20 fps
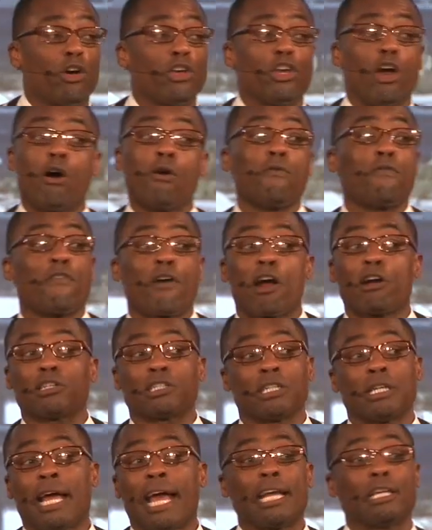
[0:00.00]
your
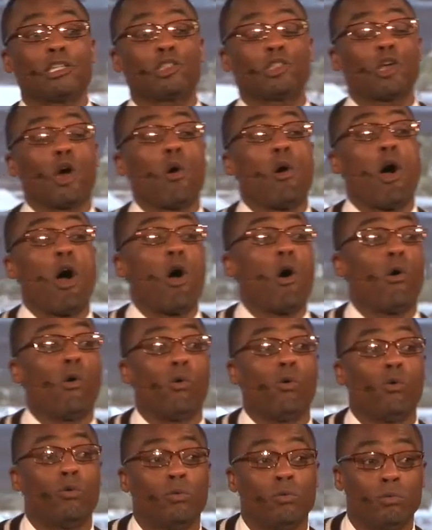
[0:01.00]
version ain't so
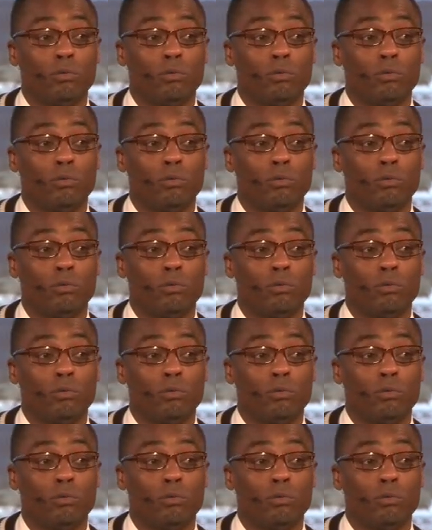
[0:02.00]
old